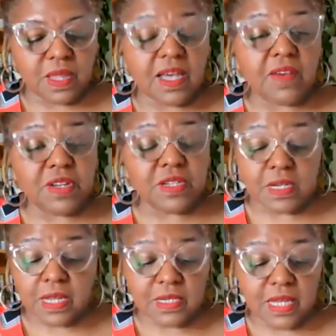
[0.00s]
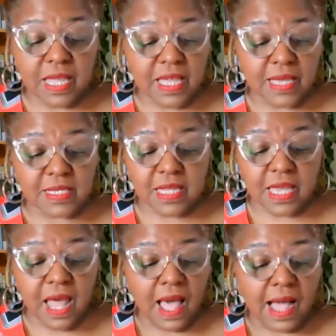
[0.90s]
"Covington, Kentucky," I
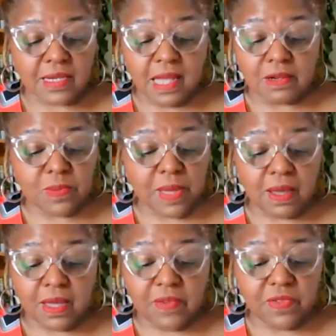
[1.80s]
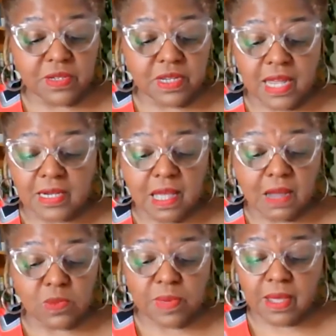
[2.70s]
said. "I talked about Covington. I
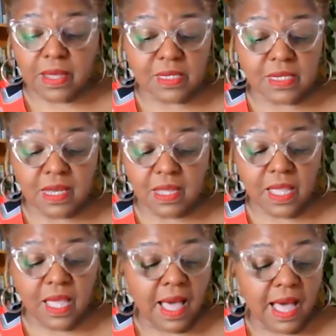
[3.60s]
talked about Kentucky.